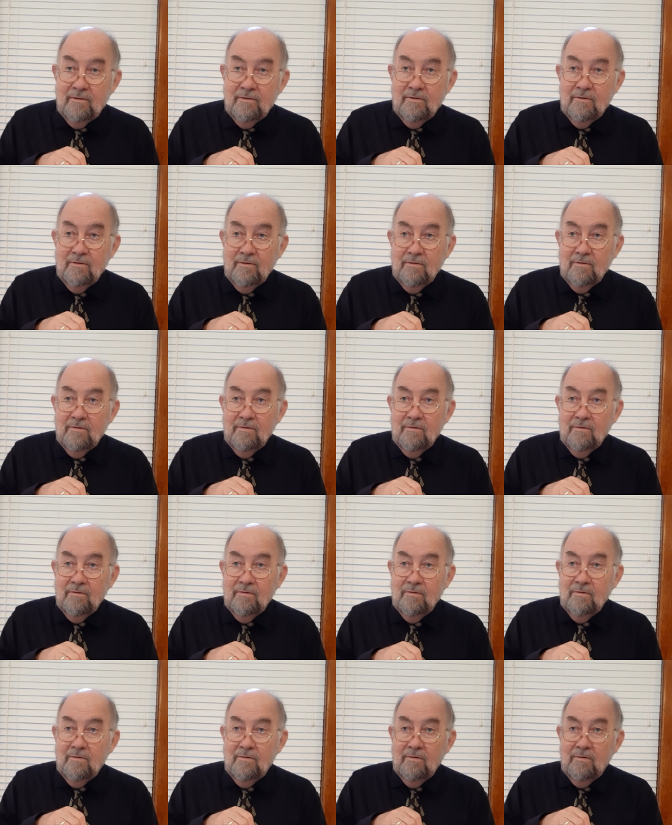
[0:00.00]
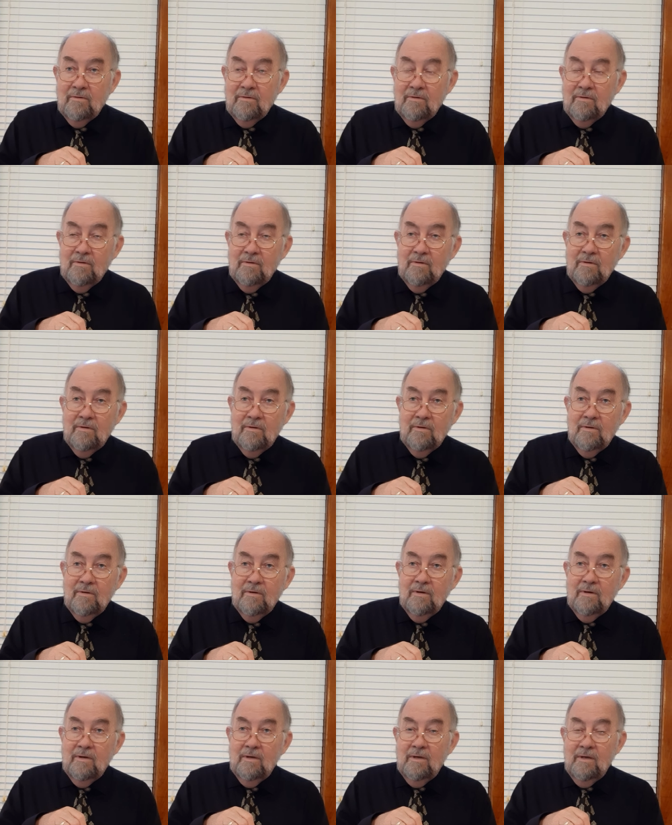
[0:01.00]

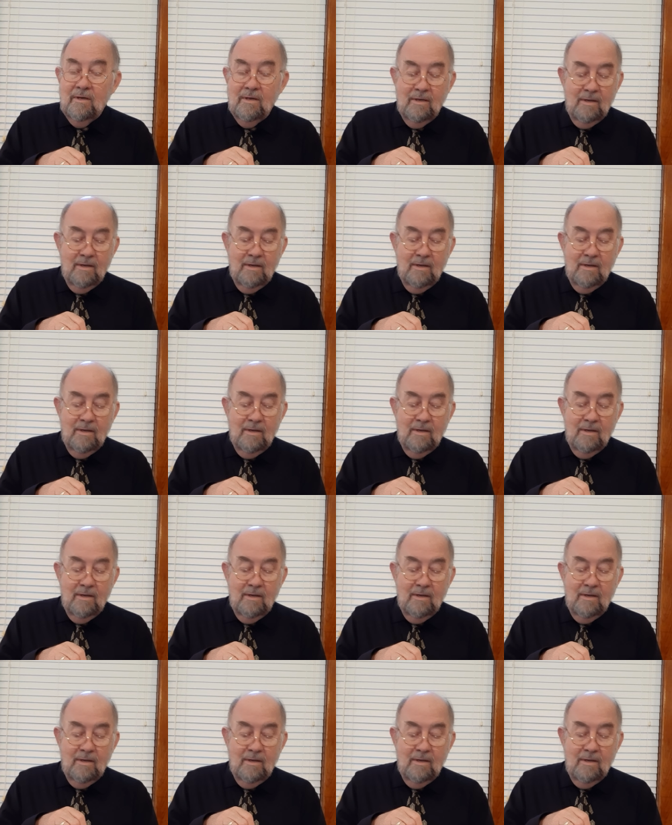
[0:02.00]
Nobody speaks.